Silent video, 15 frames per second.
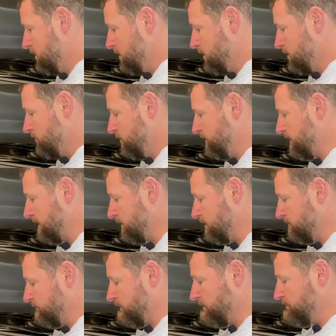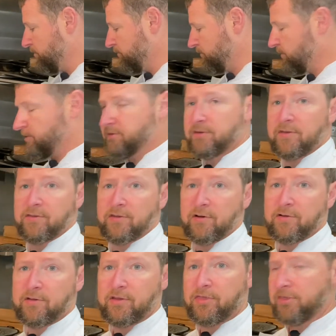And once that comes up, you'll see it to
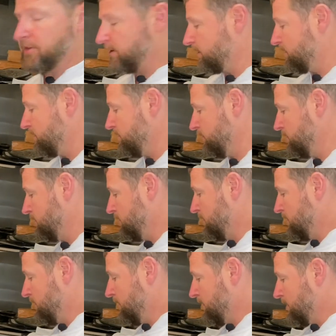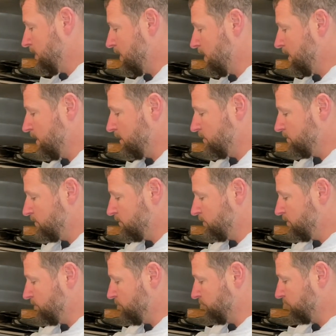start to thicken.
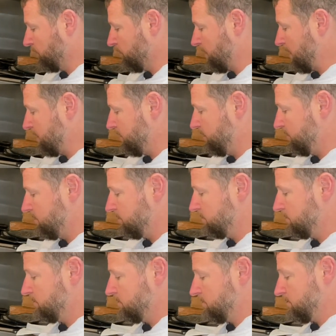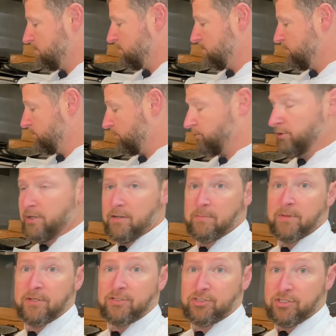Then we'll start adding the
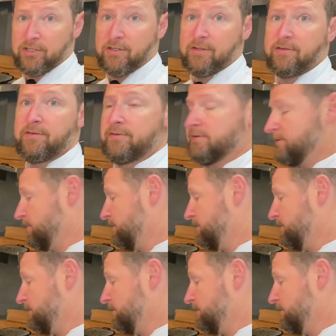cream and the cheese.